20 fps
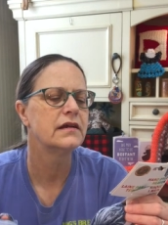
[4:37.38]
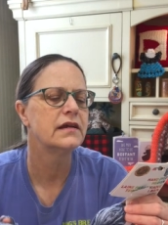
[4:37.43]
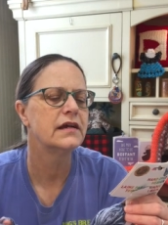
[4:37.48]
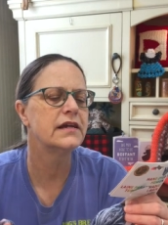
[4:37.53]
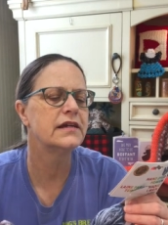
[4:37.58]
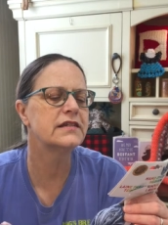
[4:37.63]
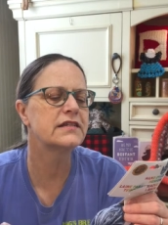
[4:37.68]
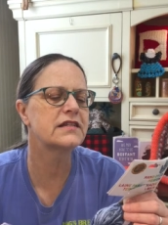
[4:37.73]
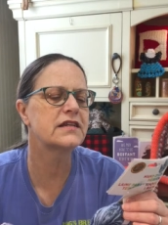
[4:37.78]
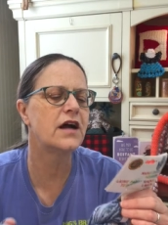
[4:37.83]

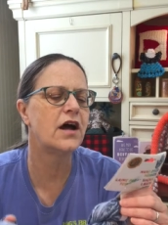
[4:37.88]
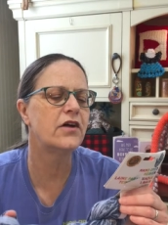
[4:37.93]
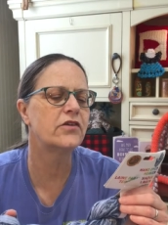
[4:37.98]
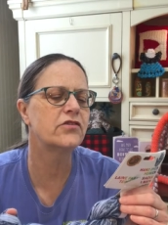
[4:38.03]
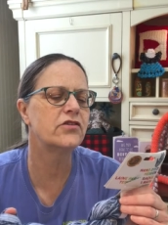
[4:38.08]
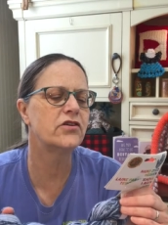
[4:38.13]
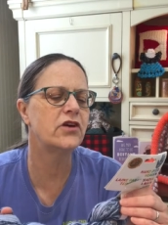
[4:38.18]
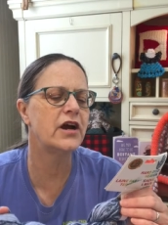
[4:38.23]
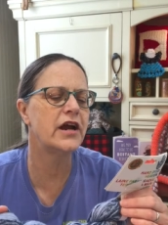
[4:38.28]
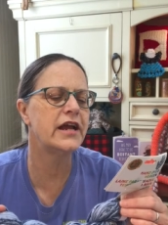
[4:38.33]
And it's
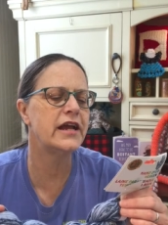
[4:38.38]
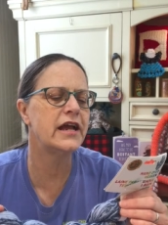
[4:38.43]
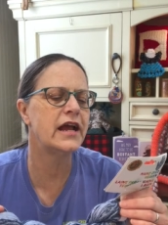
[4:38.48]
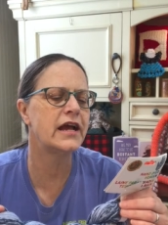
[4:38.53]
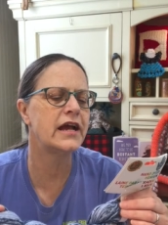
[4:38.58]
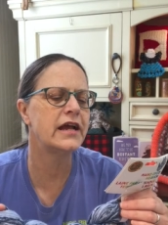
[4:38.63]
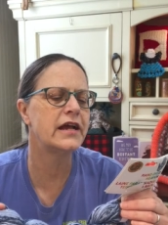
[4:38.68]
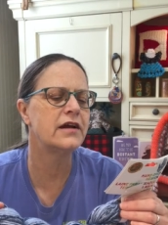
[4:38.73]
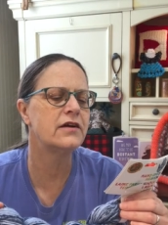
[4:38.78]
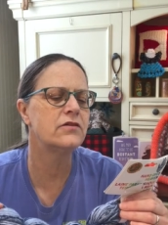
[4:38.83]
called
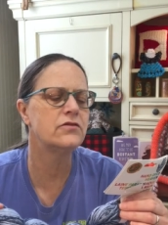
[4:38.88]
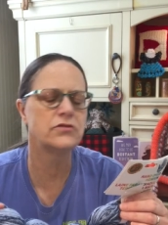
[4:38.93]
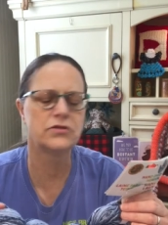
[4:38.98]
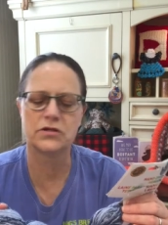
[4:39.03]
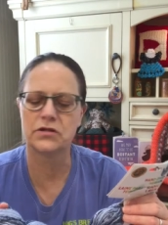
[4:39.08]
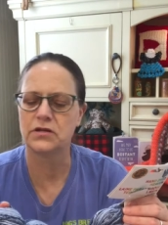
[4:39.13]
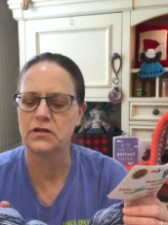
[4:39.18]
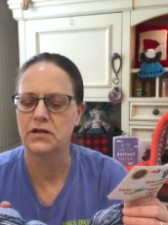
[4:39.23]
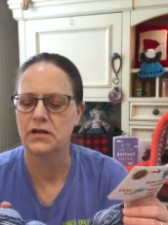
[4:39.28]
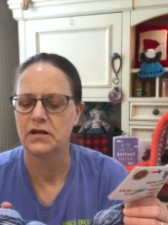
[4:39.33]

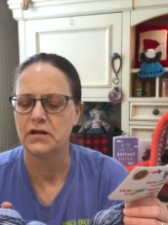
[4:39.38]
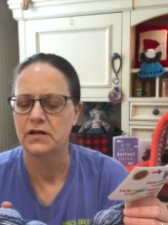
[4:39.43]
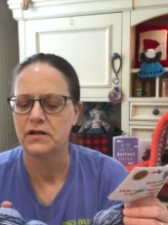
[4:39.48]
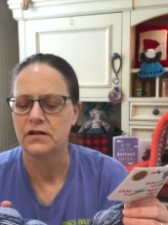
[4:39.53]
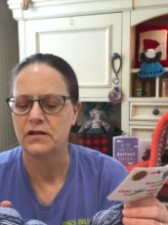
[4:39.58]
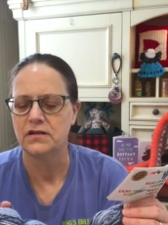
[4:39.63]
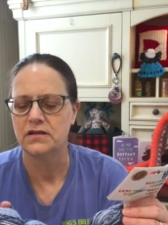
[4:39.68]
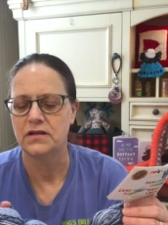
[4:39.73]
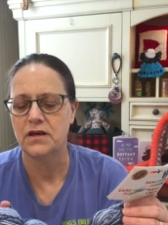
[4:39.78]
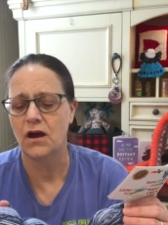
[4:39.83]
Greyhound.
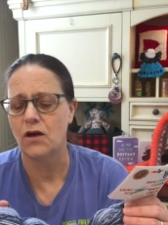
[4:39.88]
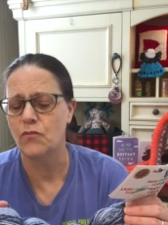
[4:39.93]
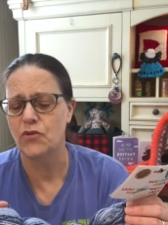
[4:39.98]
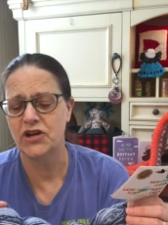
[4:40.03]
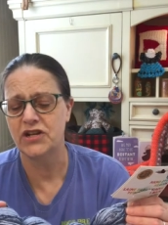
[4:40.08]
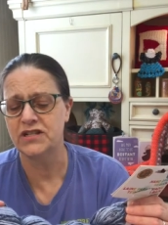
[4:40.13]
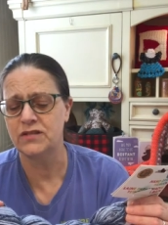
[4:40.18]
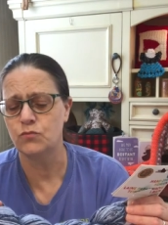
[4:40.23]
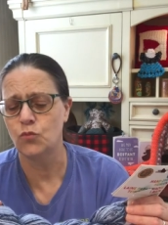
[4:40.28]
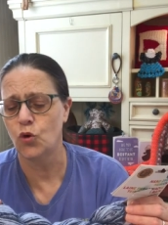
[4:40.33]
Y'all, but
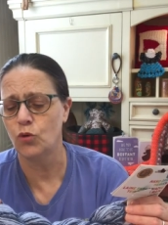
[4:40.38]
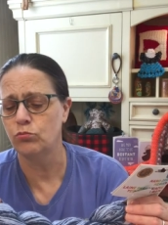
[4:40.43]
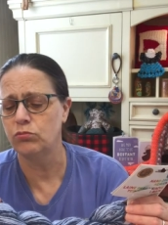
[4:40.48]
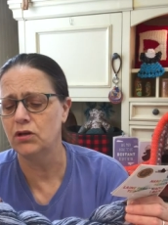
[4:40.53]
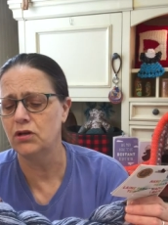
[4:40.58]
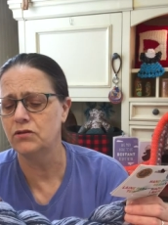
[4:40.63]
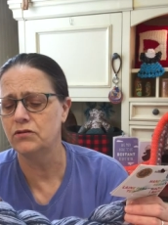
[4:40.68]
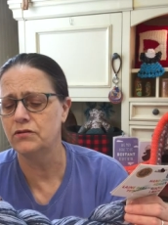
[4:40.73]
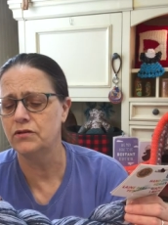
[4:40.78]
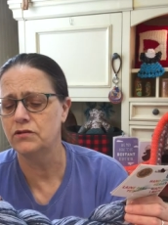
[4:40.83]
it's more
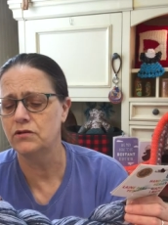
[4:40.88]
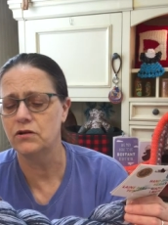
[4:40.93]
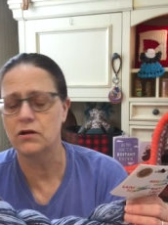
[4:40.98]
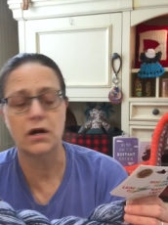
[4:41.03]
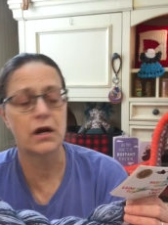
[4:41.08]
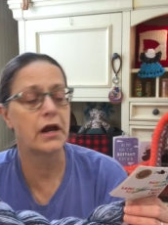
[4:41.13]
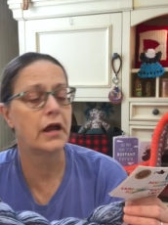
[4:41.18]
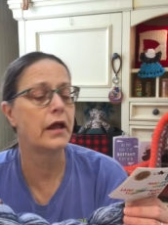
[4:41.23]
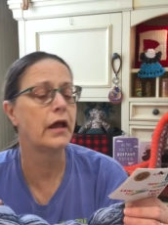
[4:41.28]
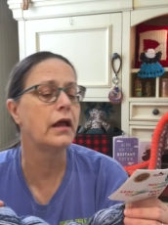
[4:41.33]
blue than
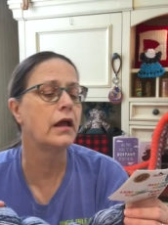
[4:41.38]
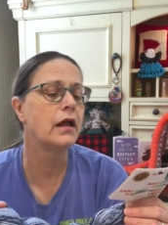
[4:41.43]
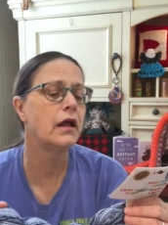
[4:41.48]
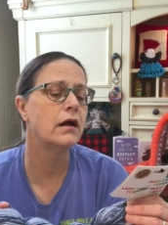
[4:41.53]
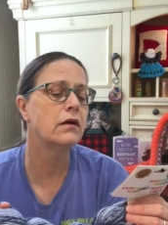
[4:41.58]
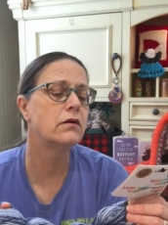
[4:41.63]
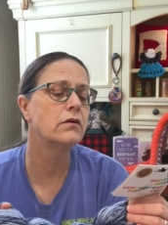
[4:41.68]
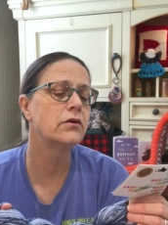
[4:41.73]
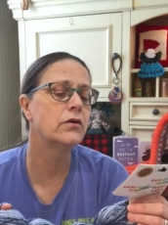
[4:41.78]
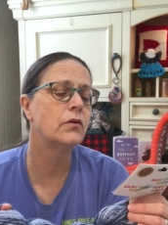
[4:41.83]
gray.
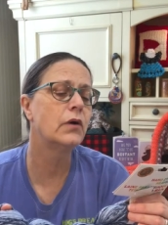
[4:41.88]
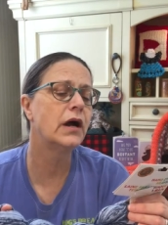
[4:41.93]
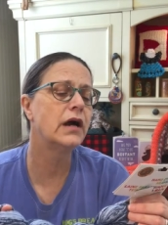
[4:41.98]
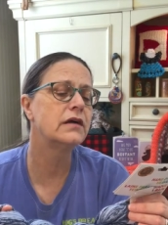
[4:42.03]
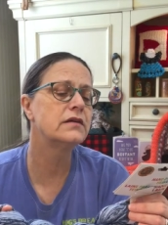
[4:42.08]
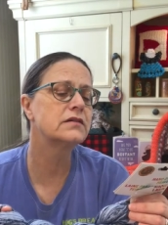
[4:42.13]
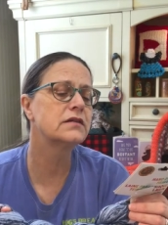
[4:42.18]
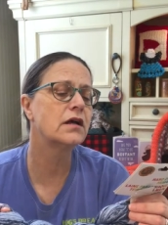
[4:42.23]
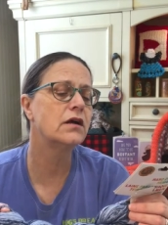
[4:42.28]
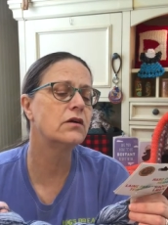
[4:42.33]
I don't know why
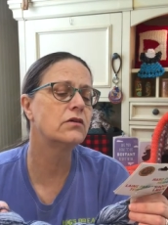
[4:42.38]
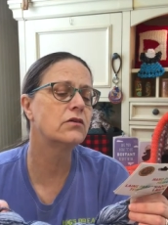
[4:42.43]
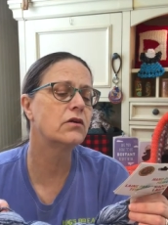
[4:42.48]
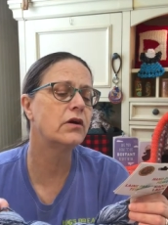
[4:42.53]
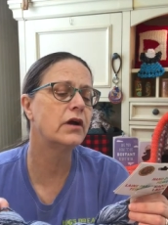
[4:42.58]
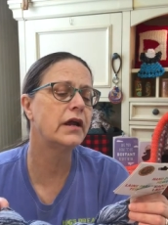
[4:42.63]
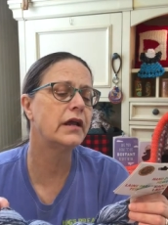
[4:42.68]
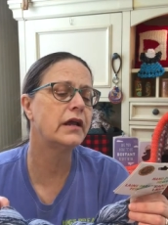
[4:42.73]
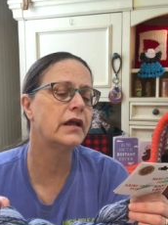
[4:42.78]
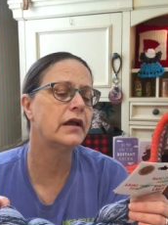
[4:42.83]
it's called
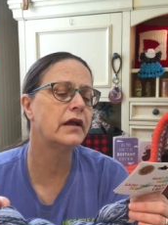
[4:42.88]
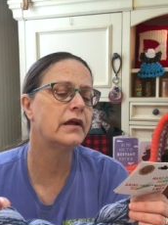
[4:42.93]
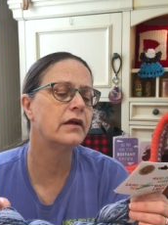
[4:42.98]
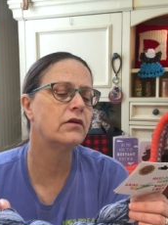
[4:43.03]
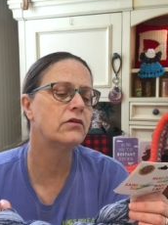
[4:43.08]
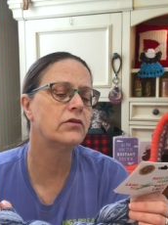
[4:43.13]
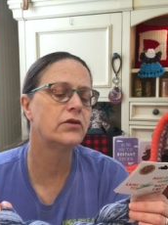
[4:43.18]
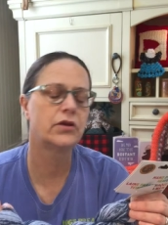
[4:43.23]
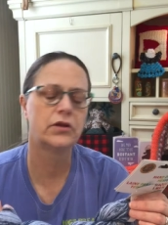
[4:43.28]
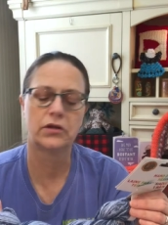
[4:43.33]

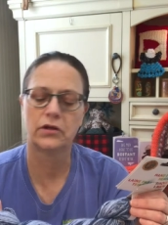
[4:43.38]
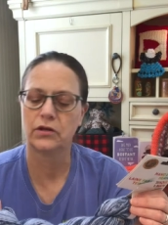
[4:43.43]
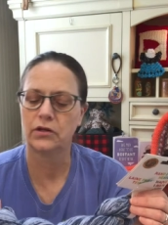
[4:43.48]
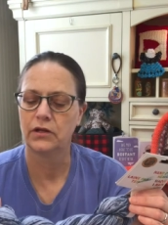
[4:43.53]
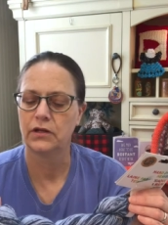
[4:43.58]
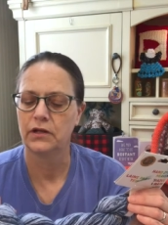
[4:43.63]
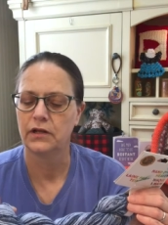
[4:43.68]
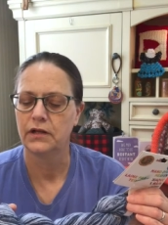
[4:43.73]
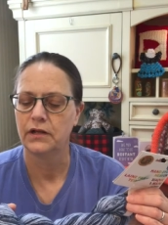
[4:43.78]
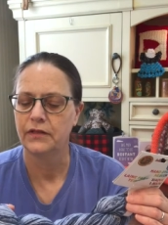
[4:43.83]
Greyhound.
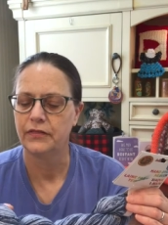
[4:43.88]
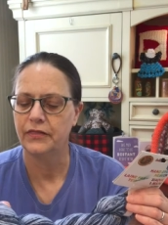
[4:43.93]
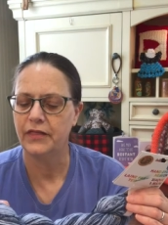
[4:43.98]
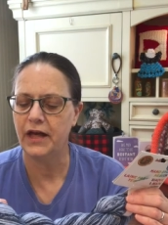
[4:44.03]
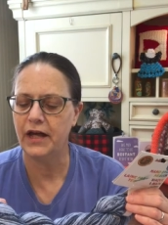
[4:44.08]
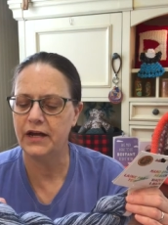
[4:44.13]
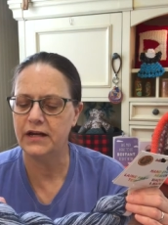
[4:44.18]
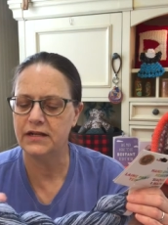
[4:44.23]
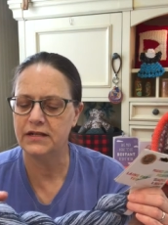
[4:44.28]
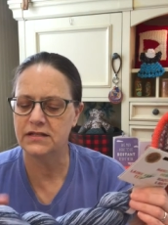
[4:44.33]

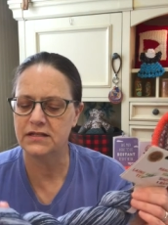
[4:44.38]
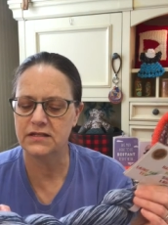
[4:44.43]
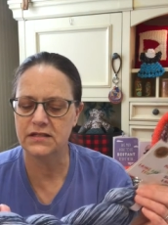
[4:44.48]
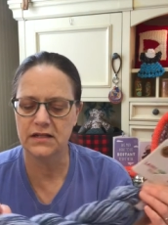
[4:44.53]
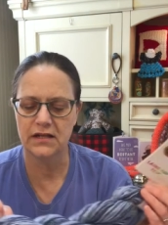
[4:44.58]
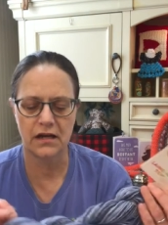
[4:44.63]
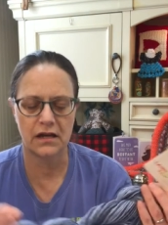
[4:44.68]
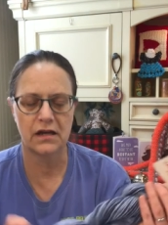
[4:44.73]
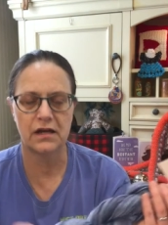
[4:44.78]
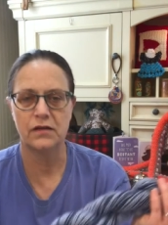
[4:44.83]
That is
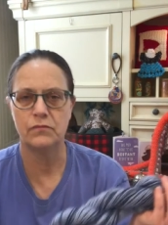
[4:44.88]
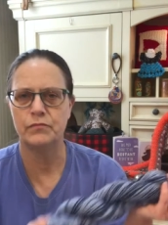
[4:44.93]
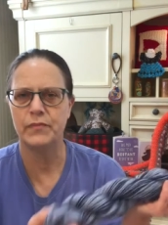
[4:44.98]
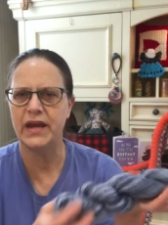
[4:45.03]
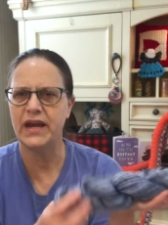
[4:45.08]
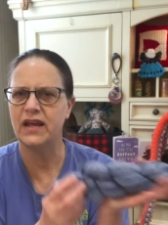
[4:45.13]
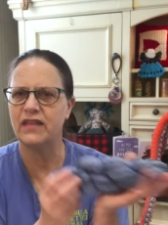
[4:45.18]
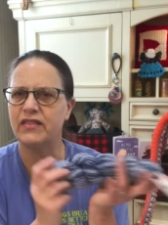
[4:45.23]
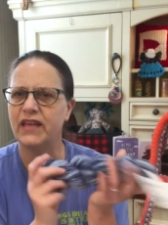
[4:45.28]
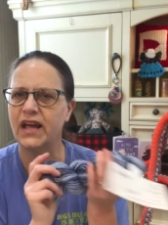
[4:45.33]
not,
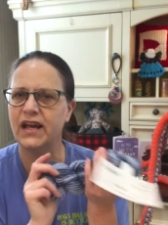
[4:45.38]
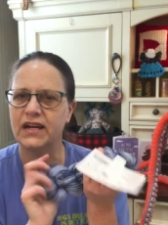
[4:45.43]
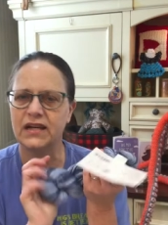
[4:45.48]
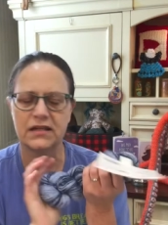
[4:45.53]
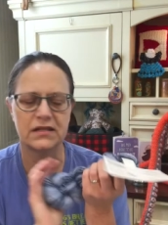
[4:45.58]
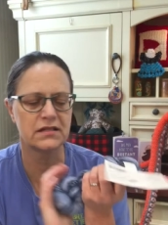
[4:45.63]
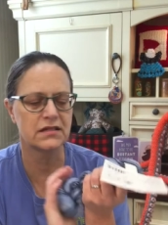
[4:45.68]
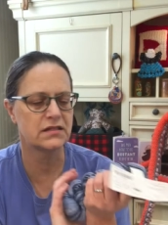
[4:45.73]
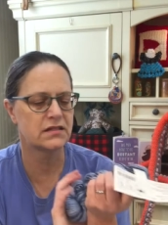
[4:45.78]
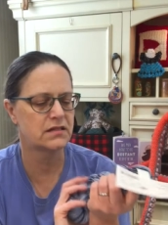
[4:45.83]
man, that
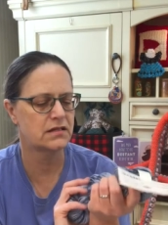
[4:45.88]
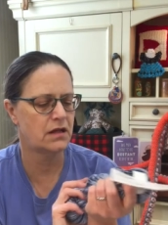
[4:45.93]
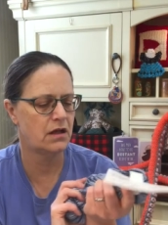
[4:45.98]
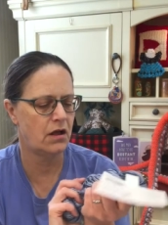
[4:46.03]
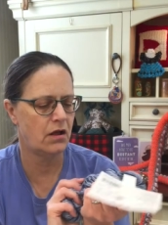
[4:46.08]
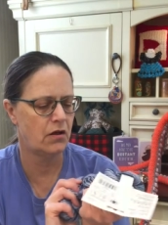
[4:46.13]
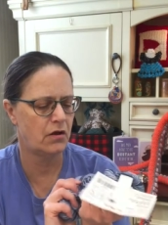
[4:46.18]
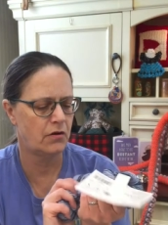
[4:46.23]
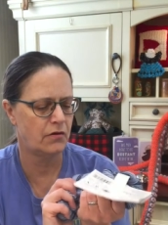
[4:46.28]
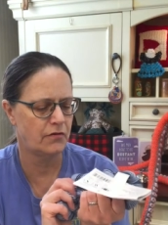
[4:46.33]
is
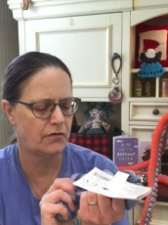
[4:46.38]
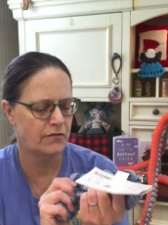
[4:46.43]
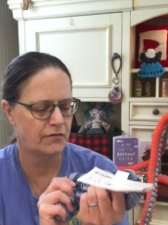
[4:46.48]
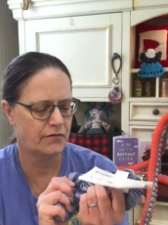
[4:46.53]
soft.